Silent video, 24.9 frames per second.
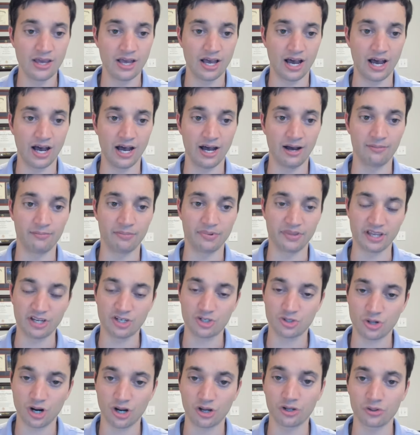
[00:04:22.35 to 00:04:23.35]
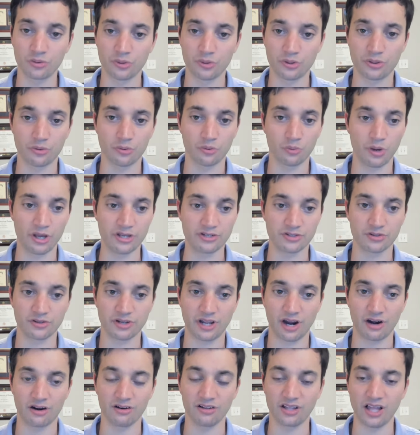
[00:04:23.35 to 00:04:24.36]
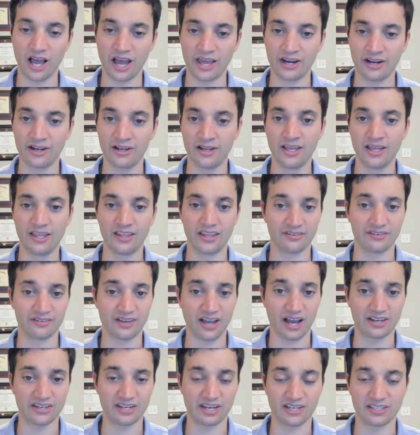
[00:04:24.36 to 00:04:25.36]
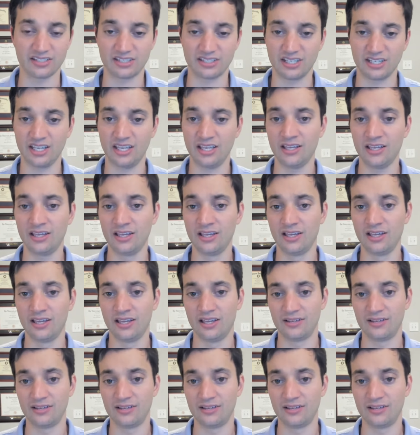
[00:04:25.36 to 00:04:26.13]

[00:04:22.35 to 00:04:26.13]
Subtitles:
But they struggled with Western Carolina. They've got Tennessee.